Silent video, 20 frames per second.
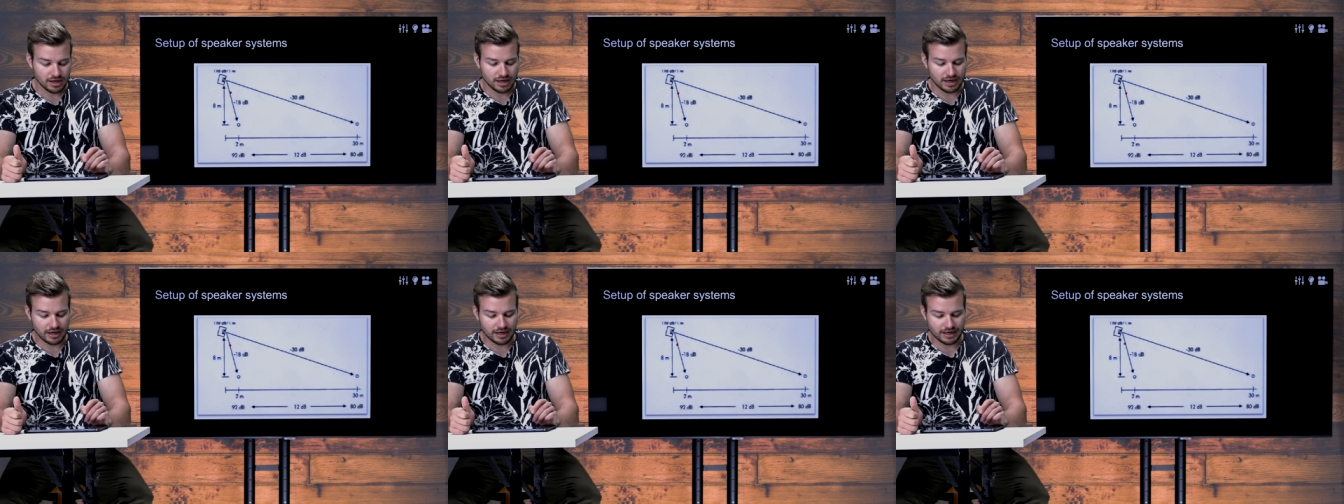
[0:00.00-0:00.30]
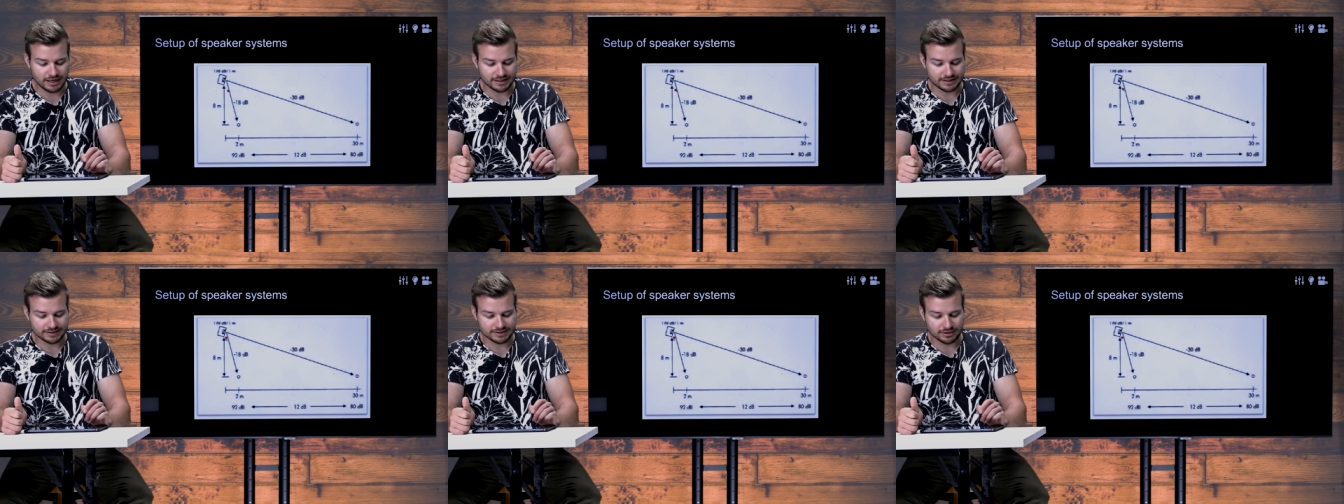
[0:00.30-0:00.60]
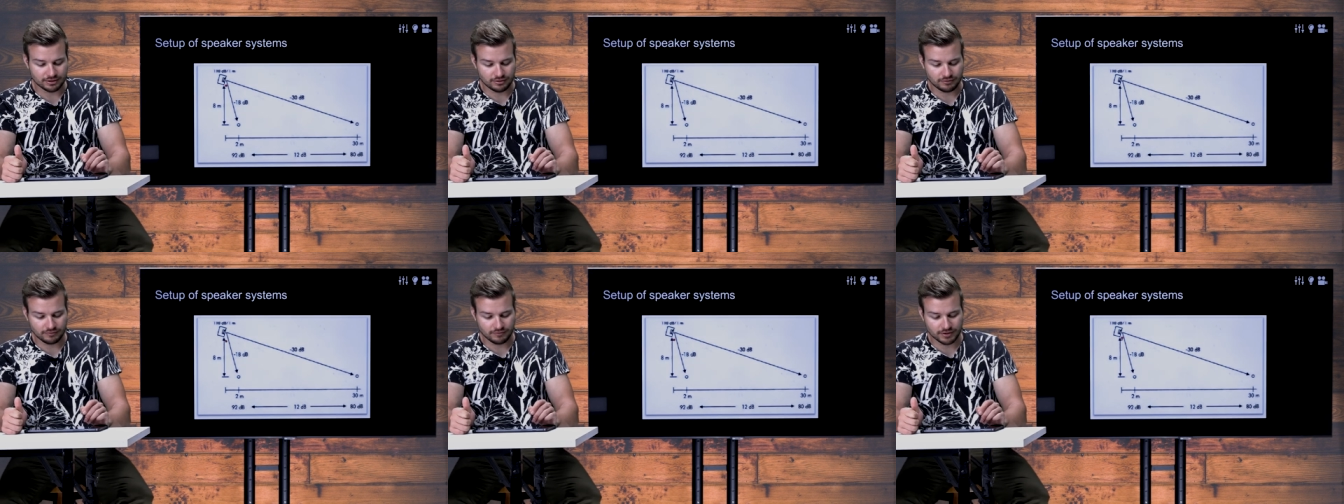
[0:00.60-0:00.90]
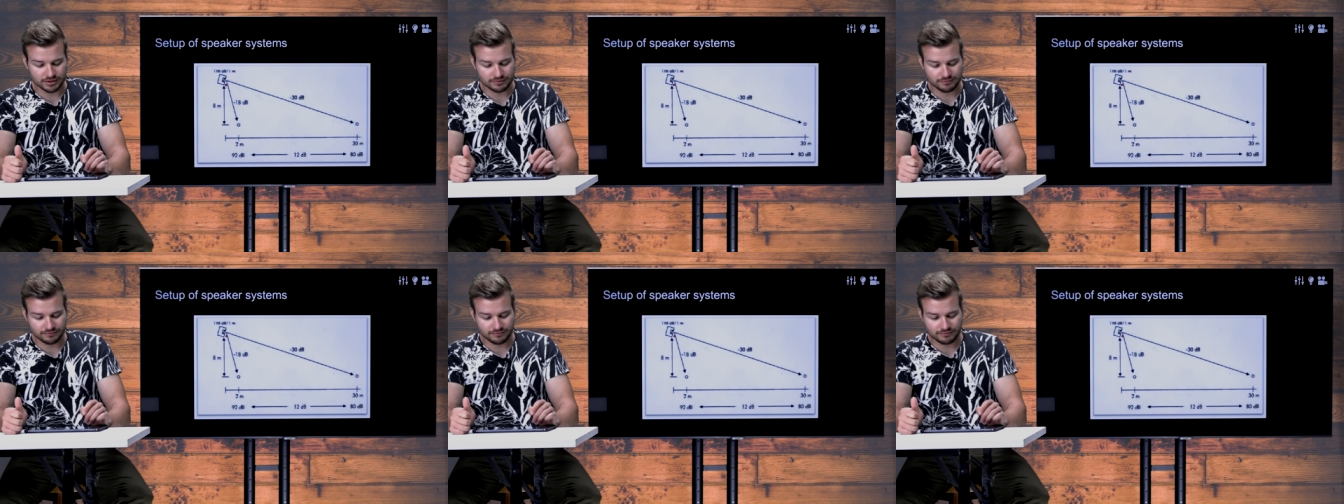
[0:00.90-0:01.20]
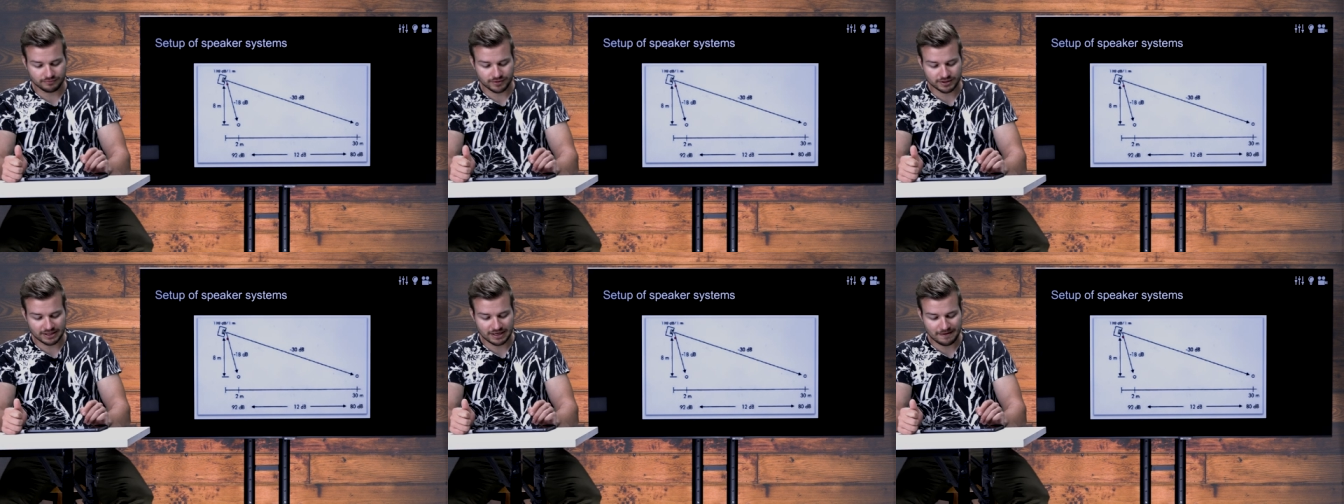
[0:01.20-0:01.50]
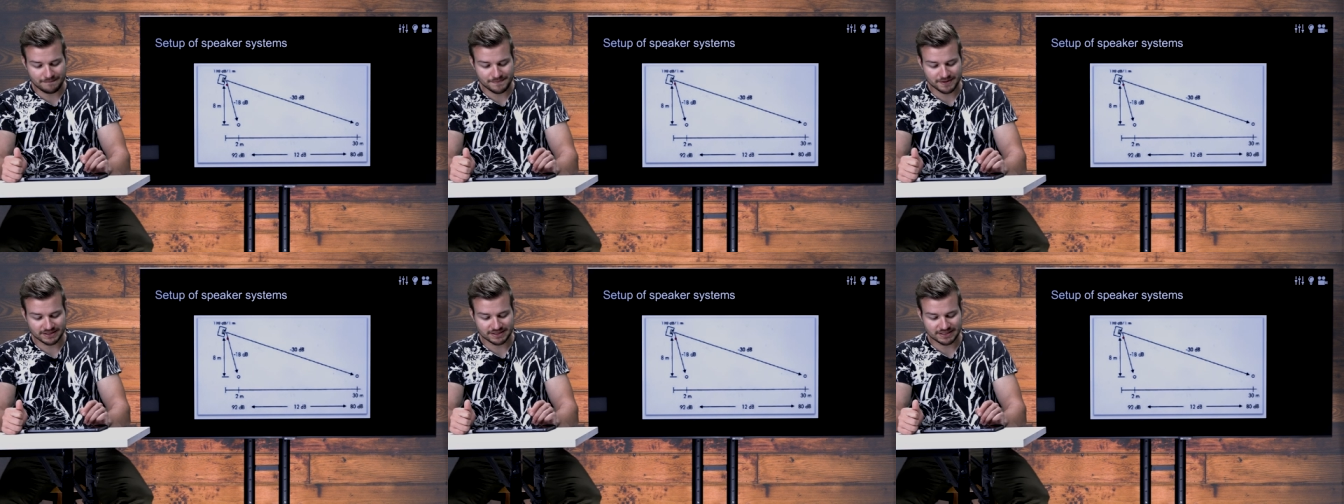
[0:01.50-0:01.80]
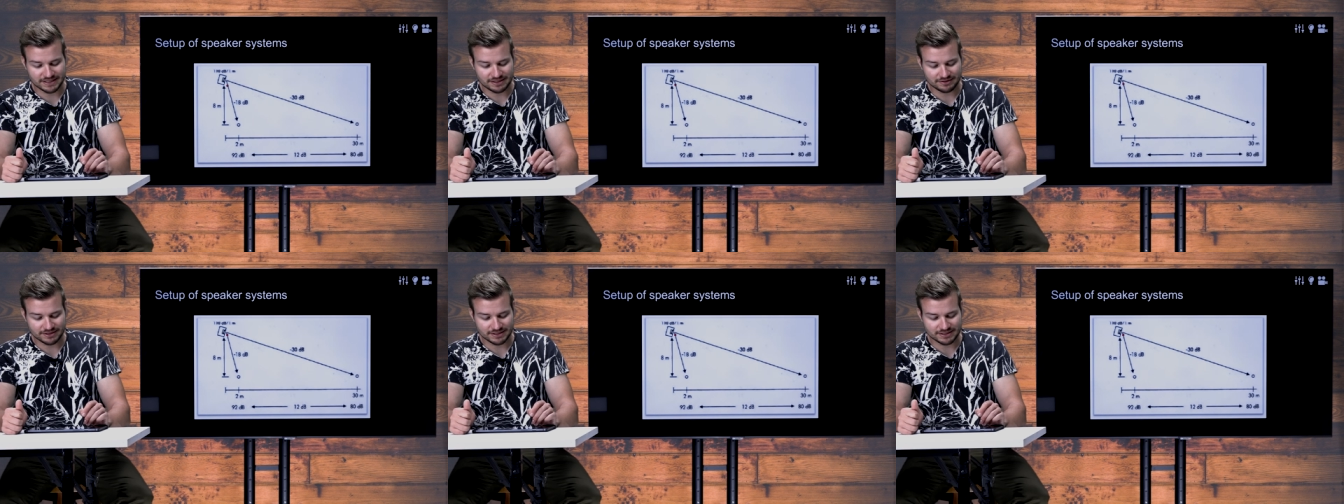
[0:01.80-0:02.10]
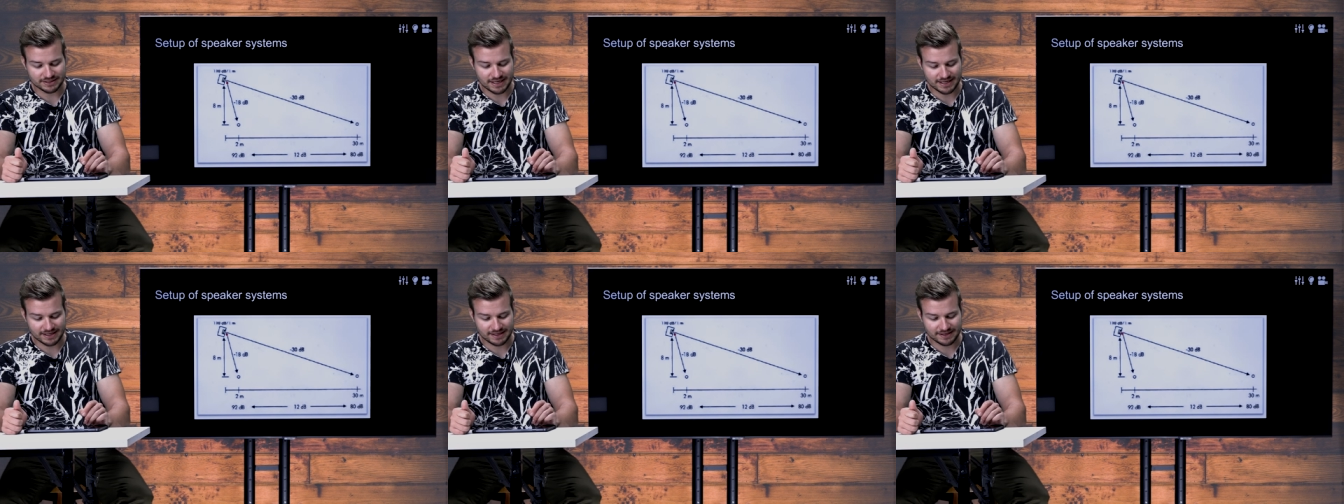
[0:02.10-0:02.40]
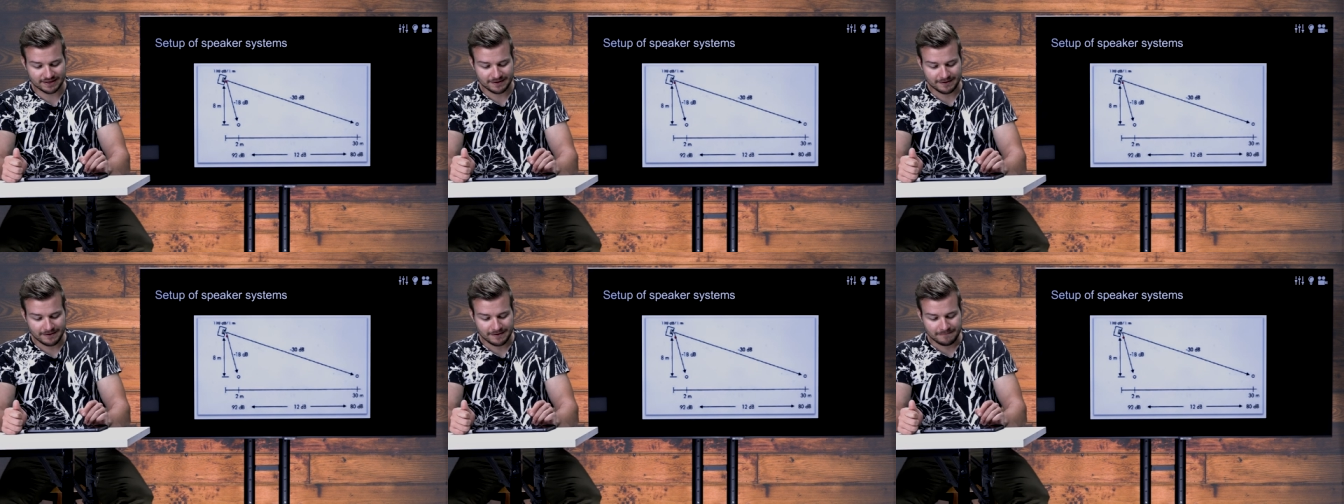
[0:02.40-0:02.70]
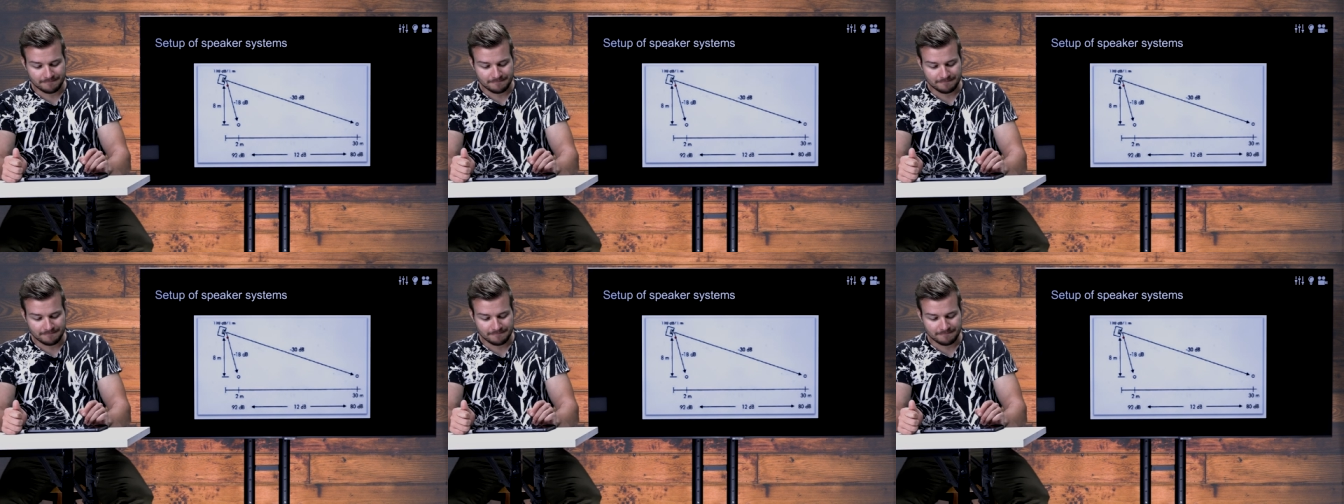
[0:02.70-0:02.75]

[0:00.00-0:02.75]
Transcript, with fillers: Uh, so what, what happens here is that